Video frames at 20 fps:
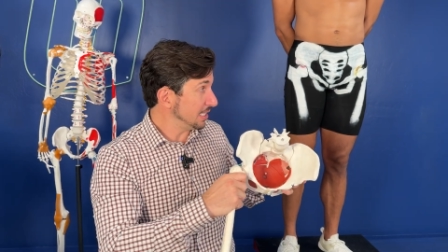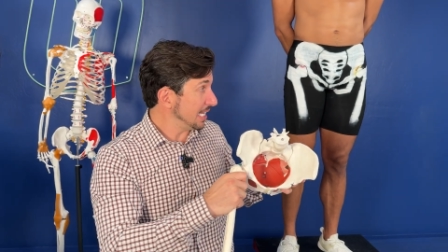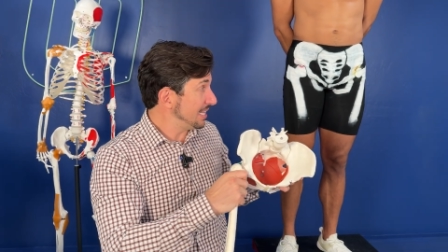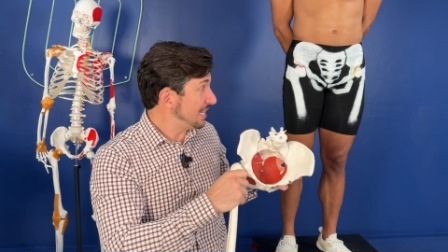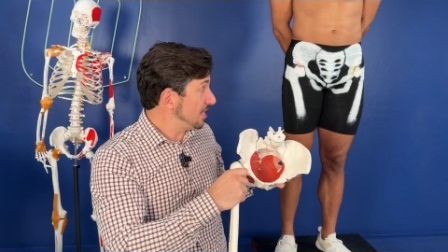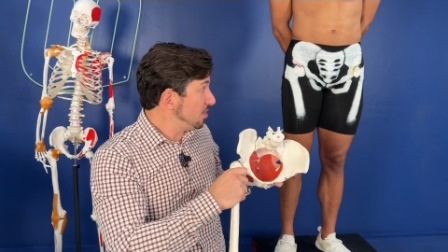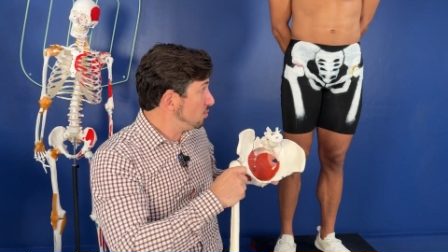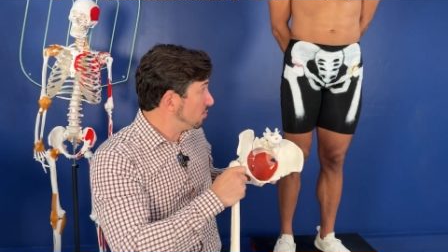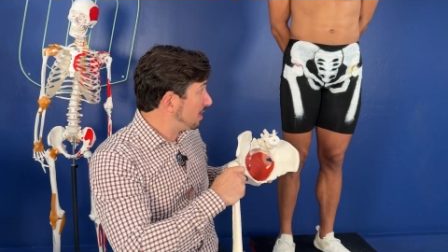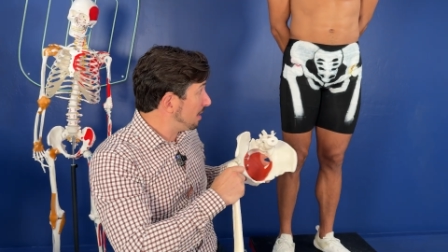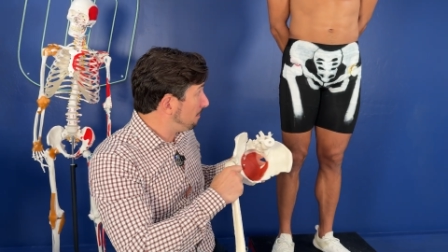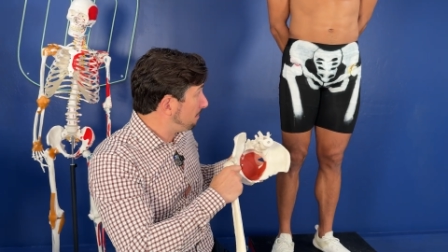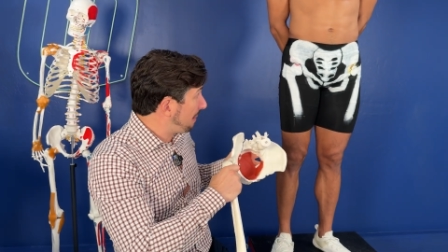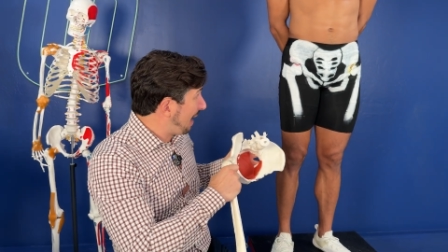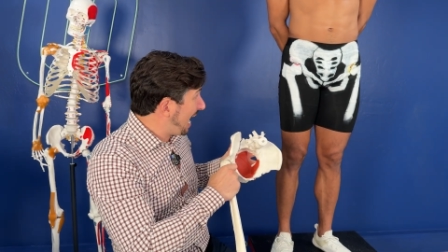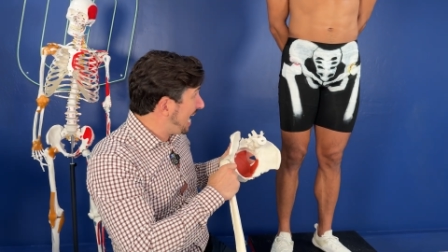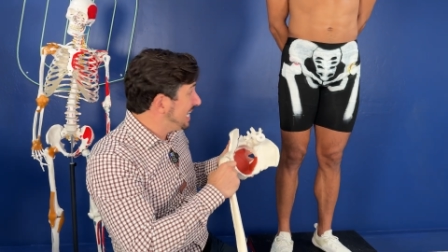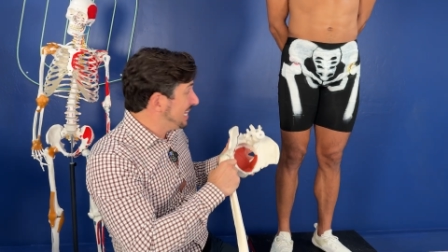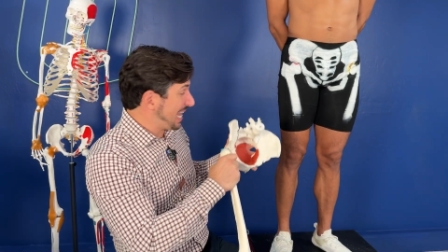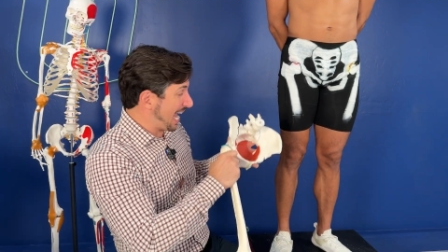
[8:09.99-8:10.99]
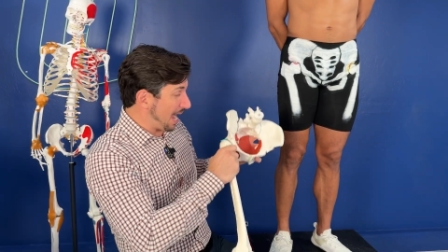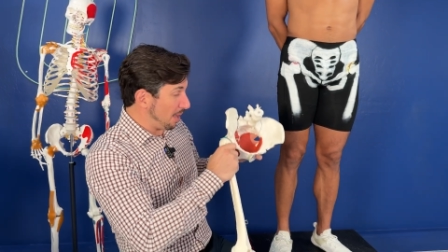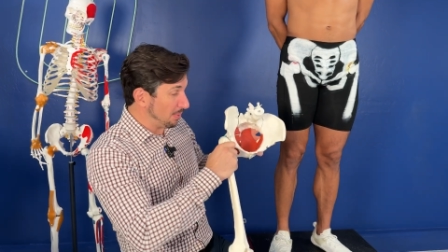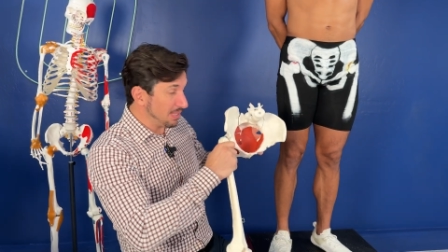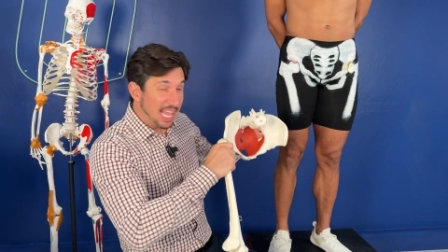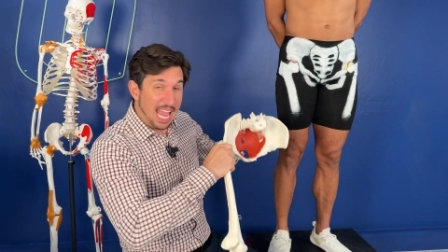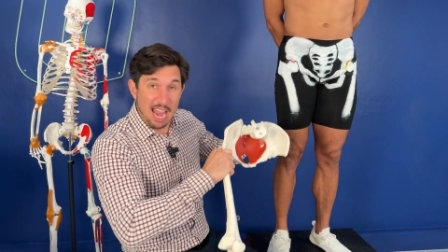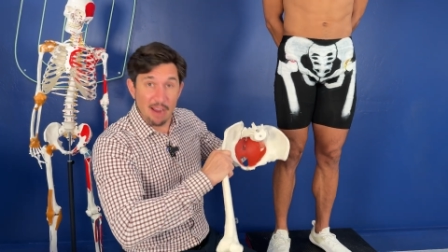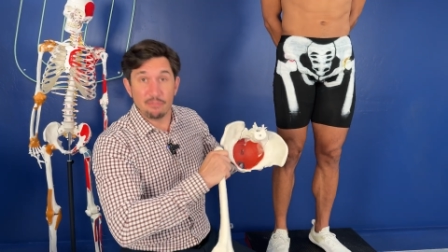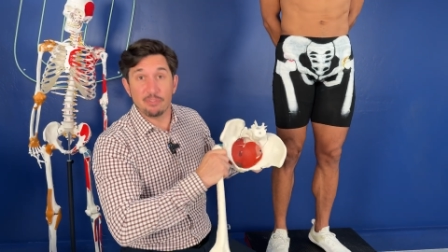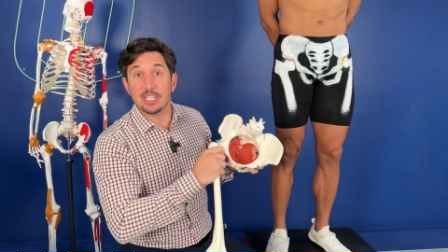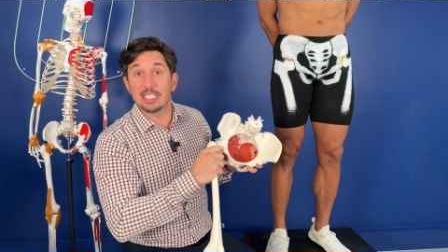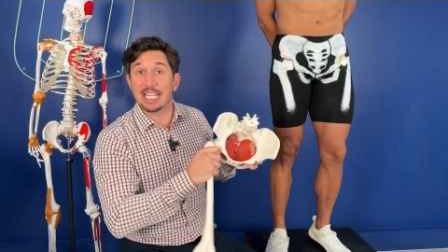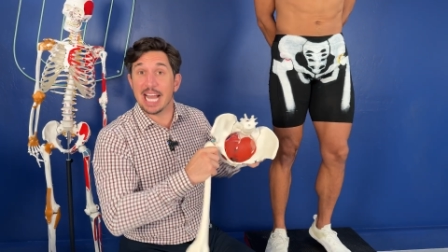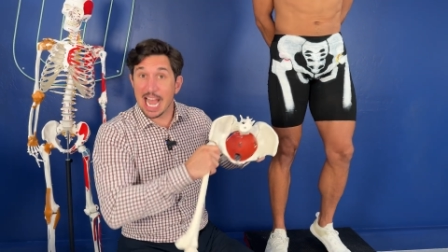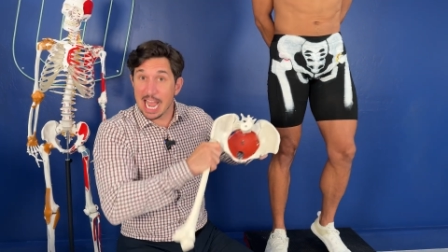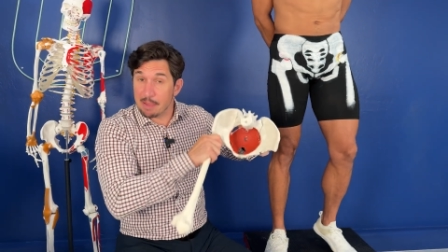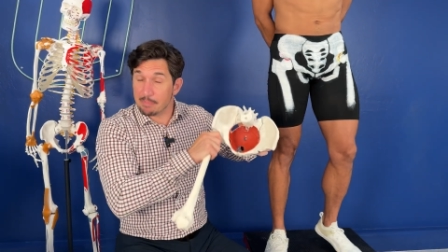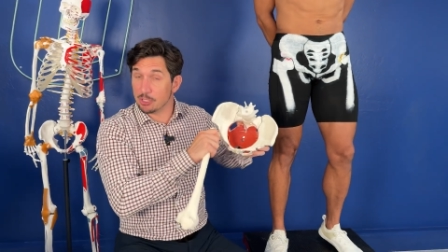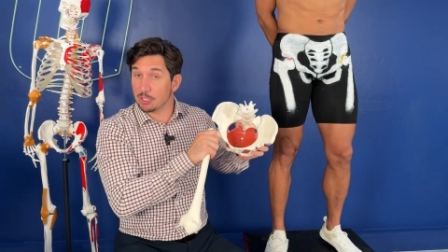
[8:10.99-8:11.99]
and then you combine that with every
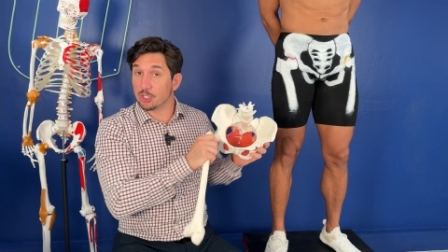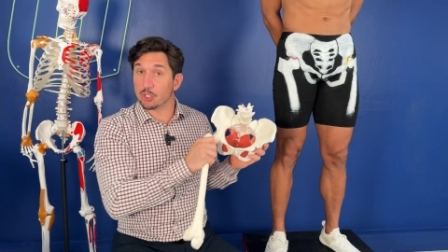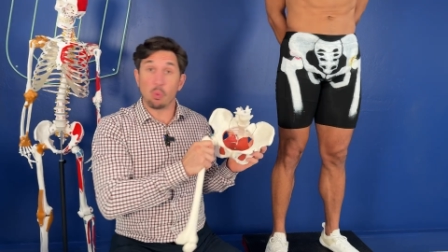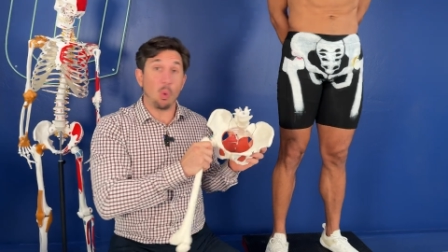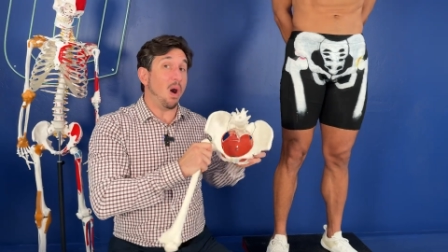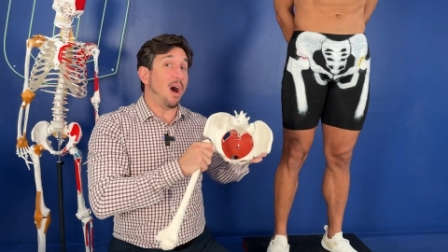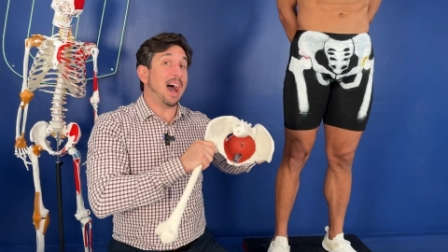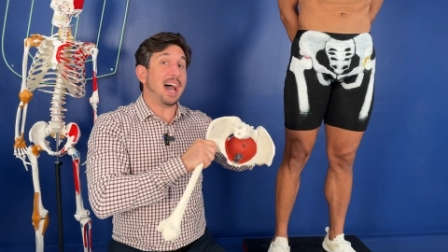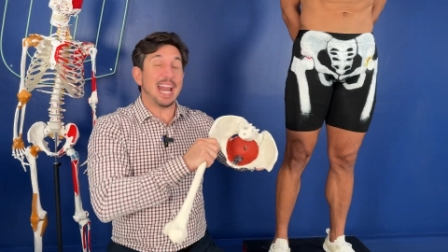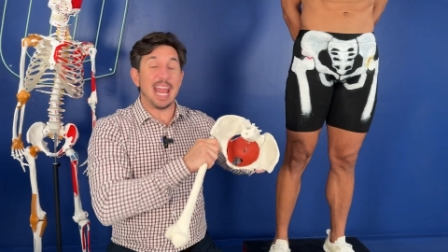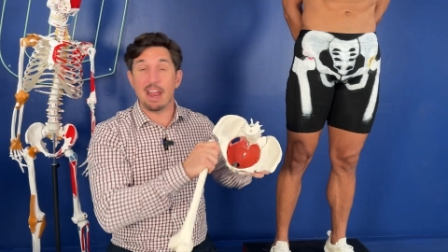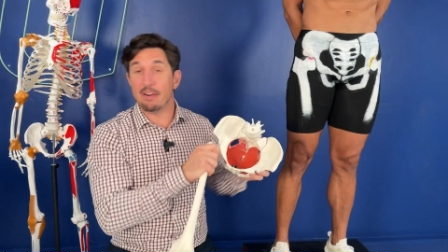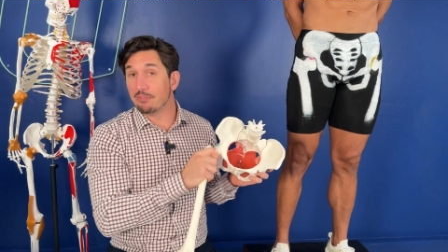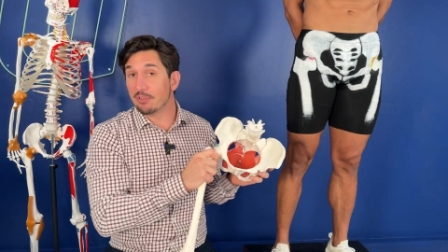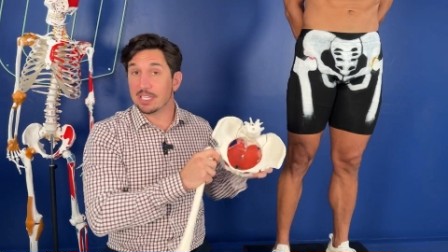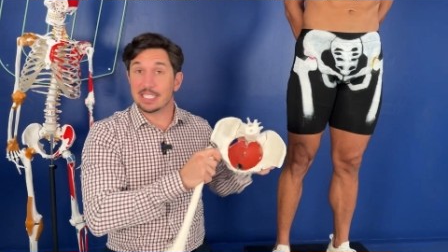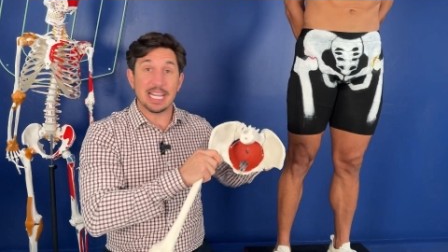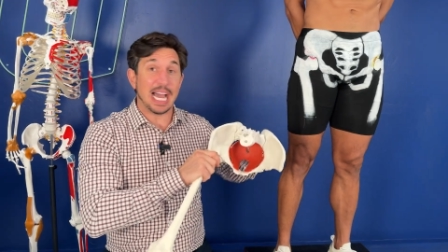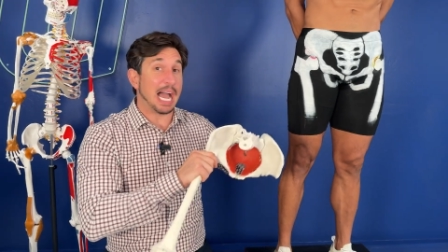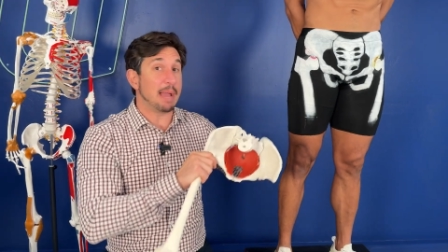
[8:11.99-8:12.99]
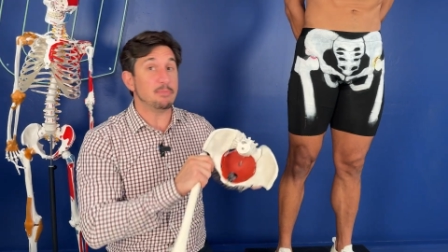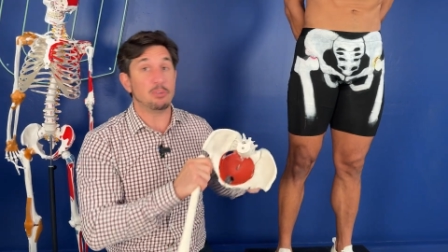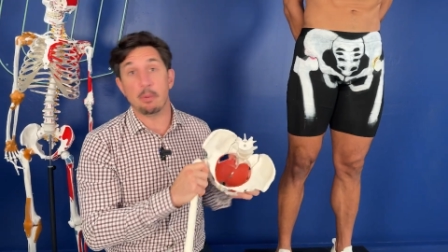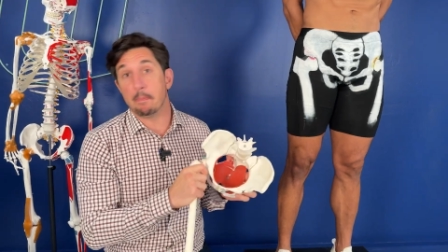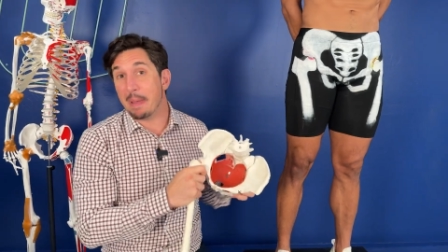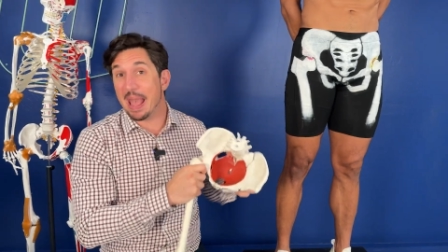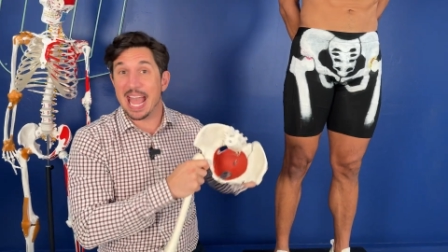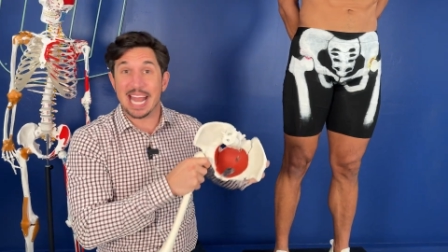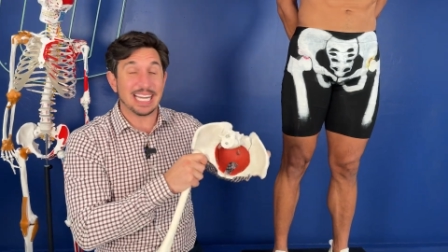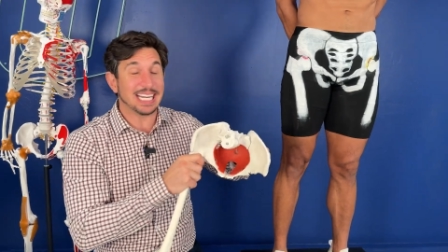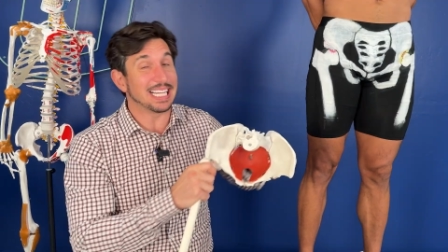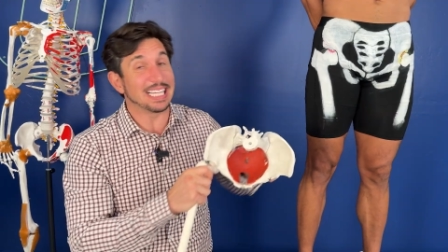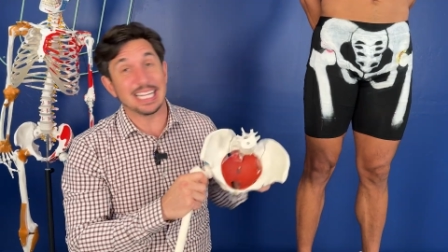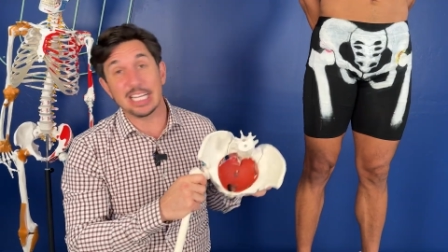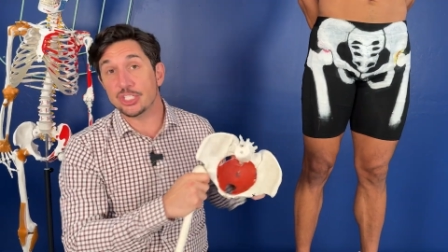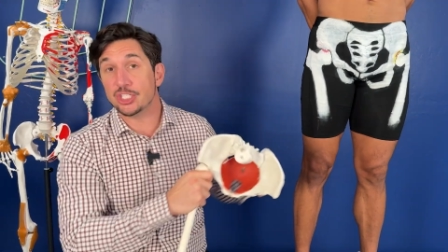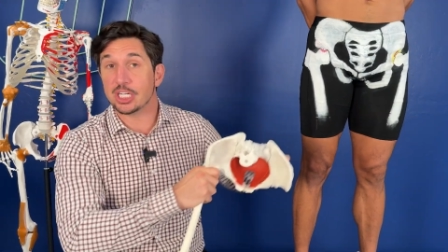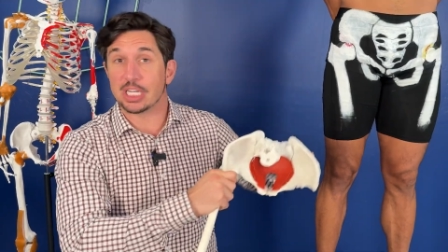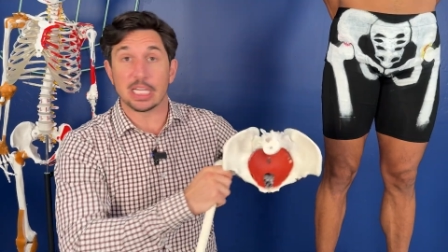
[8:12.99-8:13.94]
time you squat, every time you bend, collision,